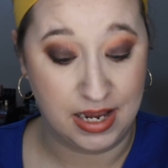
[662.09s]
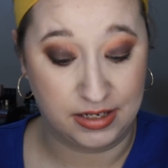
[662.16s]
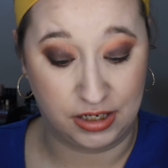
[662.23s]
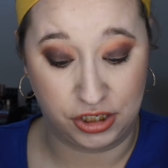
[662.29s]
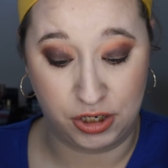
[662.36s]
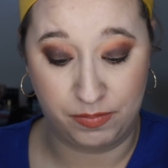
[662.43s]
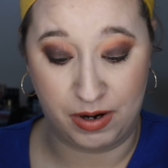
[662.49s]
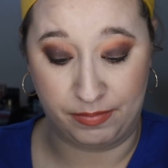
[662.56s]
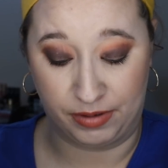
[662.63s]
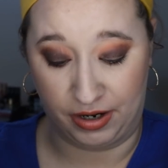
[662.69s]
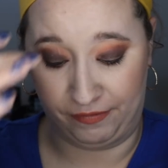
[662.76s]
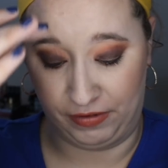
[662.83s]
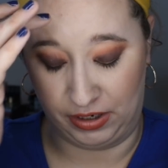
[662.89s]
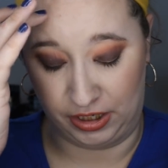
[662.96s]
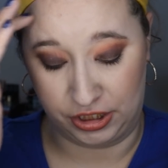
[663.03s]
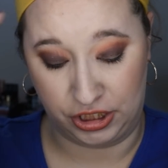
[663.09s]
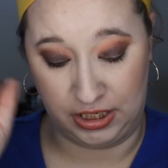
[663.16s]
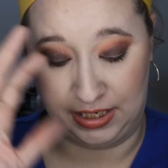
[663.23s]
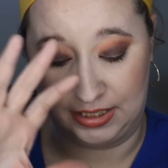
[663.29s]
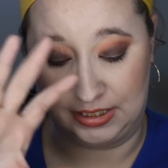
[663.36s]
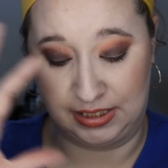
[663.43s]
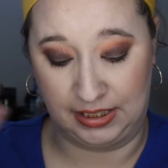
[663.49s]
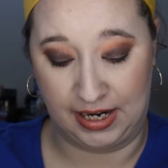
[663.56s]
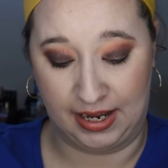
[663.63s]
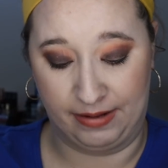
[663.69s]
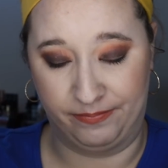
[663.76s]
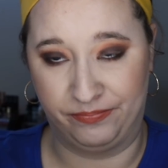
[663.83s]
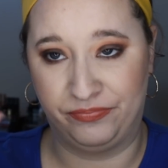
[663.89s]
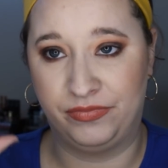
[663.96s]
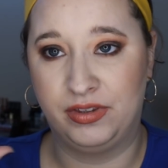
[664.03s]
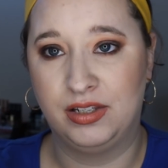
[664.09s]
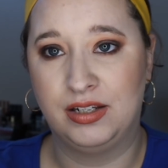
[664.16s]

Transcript: is such a bummer. I feel like she needs to get